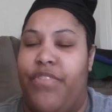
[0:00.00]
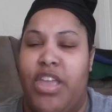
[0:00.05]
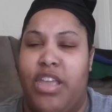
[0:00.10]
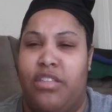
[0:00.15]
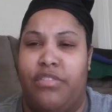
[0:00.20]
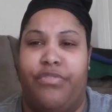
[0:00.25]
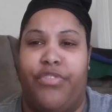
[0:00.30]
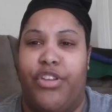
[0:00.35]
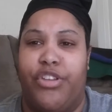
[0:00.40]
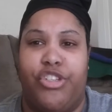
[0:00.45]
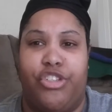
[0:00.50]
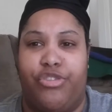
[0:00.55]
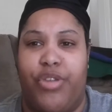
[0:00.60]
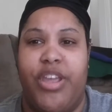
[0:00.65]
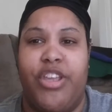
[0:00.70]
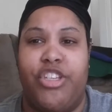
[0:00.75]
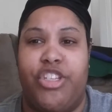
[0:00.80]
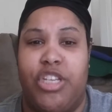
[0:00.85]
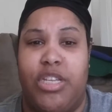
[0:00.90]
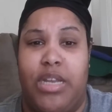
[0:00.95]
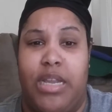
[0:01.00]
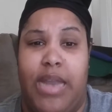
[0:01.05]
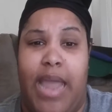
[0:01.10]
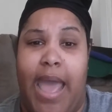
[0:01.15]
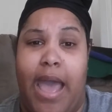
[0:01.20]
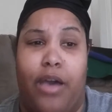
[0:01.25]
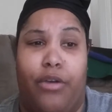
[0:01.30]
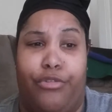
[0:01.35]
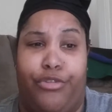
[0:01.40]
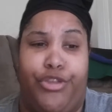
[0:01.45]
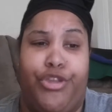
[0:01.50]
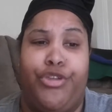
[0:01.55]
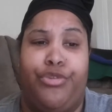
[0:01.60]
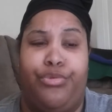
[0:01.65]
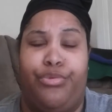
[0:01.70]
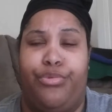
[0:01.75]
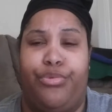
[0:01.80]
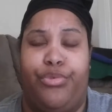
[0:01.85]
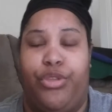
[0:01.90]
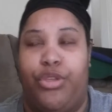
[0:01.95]
venting frustration, and how
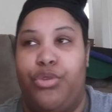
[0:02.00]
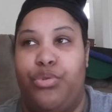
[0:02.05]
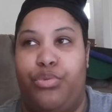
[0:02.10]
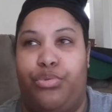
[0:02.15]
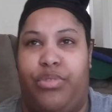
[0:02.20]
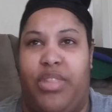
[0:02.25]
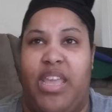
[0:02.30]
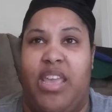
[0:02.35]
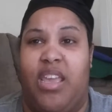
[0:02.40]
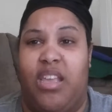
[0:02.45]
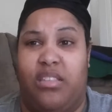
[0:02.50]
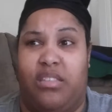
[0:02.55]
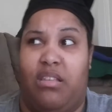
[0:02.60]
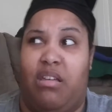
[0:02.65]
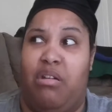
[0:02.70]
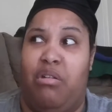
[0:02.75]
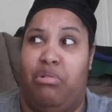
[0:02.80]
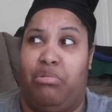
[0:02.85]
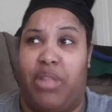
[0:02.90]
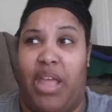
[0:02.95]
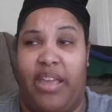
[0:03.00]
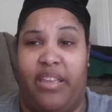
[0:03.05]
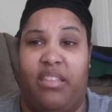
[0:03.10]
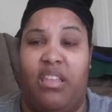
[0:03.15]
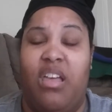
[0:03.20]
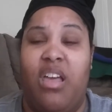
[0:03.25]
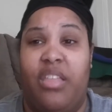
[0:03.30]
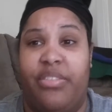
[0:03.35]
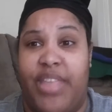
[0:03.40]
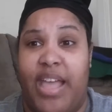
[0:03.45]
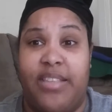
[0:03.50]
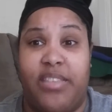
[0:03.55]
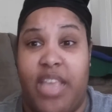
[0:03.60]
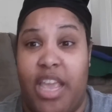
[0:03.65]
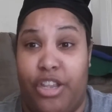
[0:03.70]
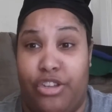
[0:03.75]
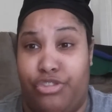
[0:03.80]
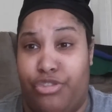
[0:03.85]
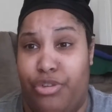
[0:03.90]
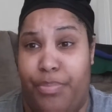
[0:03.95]
you think it's, oh, like, that's
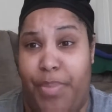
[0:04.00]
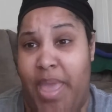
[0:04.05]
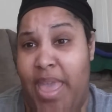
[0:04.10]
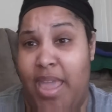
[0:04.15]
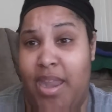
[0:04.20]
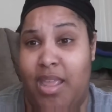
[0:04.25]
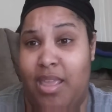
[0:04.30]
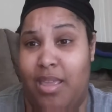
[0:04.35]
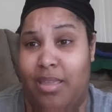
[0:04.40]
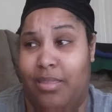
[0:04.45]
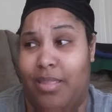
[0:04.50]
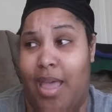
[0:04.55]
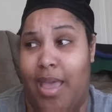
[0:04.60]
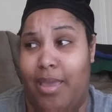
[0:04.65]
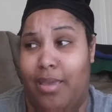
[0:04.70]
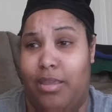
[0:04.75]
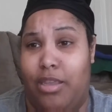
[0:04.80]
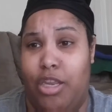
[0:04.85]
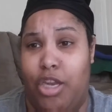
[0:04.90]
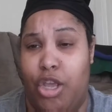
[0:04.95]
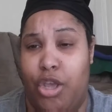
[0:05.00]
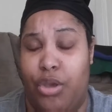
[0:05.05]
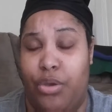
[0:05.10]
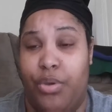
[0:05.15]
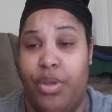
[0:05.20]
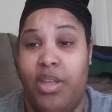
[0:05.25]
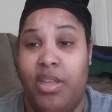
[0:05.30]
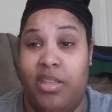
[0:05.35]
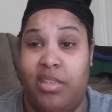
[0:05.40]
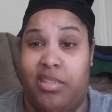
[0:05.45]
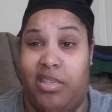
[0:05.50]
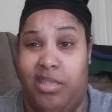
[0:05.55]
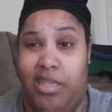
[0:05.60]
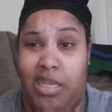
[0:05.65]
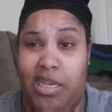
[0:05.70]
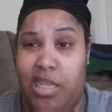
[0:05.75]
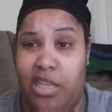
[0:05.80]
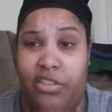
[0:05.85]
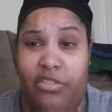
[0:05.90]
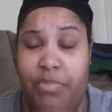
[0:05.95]
extra petty and, like, you know,
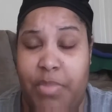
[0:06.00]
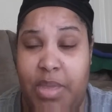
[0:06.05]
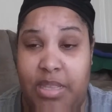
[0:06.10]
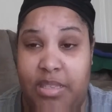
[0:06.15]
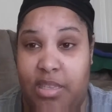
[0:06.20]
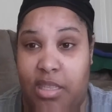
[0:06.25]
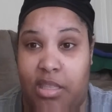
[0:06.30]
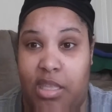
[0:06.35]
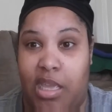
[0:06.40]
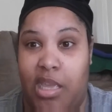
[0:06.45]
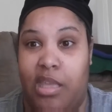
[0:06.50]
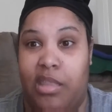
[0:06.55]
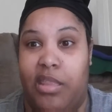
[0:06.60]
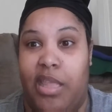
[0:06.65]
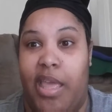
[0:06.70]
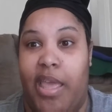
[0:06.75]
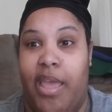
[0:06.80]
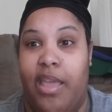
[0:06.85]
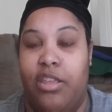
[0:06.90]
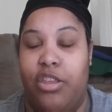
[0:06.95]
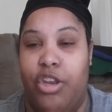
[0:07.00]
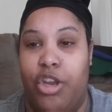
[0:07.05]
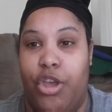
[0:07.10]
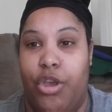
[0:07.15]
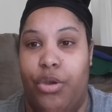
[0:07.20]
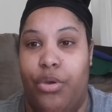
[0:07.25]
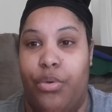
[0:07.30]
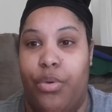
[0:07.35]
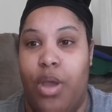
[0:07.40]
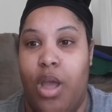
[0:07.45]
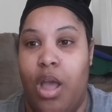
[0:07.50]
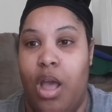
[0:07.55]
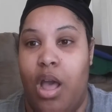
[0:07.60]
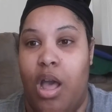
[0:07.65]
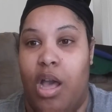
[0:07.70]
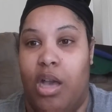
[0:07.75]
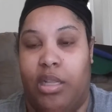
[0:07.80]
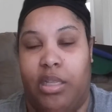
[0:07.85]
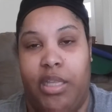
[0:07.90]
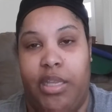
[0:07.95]
sedity of me to think that, you know,
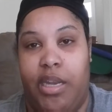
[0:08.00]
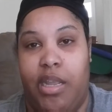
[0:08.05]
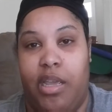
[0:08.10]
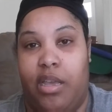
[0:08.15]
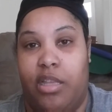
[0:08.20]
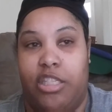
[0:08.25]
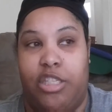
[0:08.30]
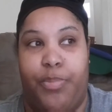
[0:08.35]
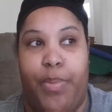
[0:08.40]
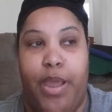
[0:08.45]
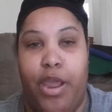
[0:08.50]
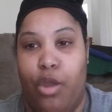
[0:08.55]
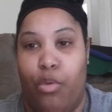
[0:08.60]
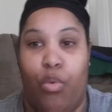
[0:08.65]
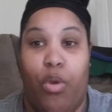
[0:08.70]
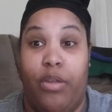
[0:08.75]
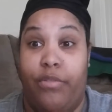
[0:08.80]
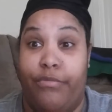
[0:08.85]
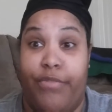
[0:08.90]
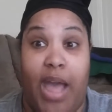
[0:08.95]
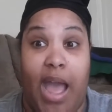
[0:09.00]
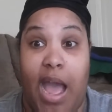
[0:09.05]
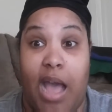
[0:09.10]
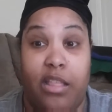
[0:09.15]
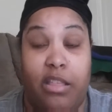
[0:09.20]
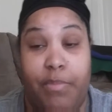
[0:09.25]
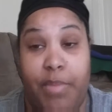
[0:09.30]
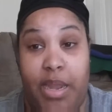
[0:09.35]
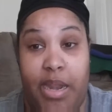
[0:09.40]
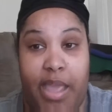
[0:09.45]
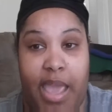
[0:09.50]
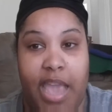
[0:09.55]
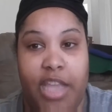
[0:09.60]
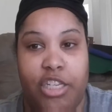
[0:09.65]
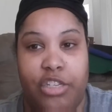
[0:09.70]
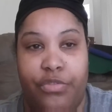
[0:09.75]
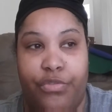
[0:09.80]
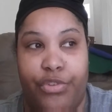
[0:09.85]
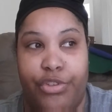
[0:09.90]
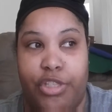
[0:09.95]
a clinic could spare one vial of
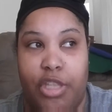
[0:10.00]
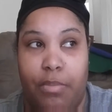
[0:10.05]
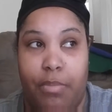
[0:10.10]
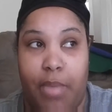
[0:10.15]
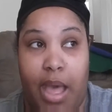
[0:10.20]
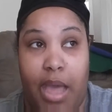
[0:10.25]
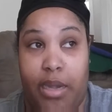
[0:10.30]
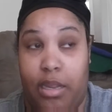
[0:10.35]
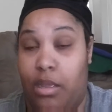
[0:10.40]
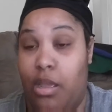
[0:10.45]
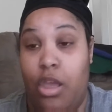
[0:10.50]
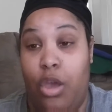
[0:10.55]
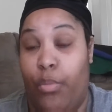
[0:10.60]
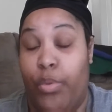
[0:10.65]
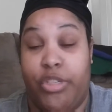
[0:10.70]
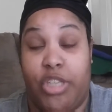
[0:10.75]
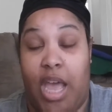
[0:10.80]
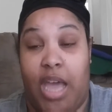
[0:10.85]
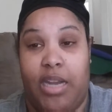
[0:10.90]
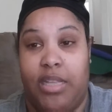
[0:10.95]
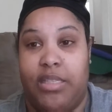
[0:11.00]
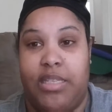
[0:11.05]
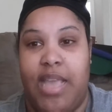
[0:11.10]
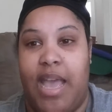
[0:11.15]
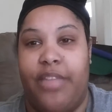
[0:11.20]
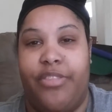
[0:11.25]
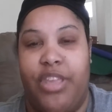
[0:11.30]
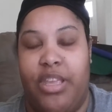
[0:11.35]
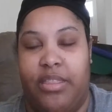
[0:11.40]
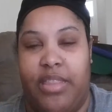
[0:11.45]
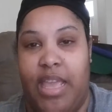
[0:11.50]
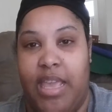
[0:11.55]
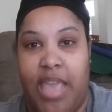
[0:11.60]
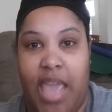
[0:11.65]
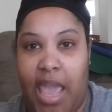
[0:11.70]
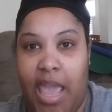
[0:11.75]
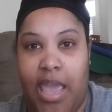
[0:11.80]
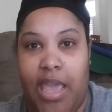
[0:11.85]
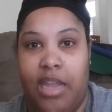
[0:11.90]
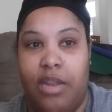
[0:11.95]
medication for somebody, which honestly I think they
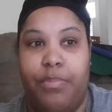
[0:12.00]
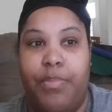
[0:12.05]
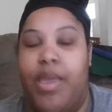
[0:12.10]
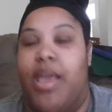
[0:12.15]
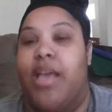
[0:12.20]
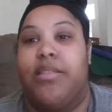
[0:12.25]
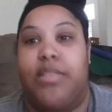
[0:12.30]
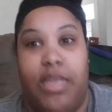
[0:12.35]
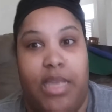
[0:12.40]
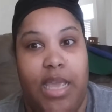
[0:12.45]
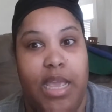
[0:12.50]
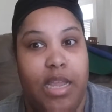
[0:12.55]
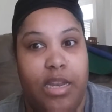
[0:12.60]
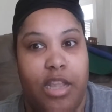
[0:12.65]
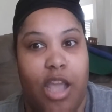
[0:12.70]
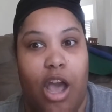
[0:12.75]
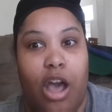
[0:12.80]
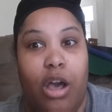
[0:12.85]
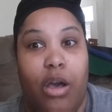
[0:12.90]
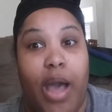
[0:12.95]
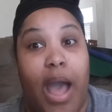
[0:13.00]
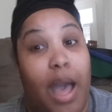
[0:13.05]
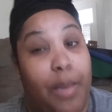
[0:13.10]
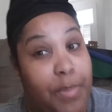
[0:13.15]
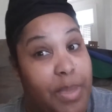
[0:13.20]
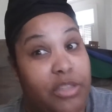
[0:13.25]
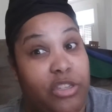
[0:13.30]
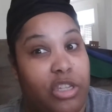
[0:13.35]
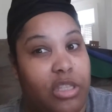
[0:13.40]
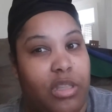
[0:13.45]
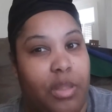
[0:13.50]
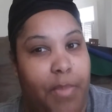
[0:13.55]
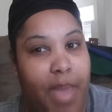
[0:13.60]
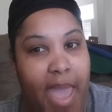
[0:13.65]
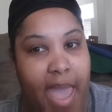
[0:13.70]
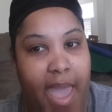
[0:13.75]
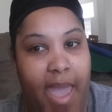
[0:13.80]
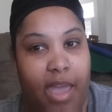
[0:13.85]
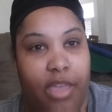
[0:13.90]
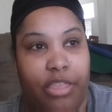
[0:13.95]
can, because again, y'all, I mentioned the
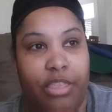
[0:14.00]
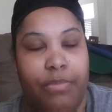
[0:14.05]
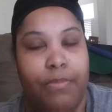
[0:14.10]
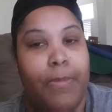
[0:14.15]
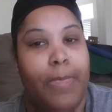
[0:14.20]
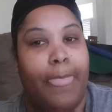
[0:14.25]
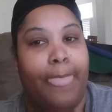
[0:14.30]
math.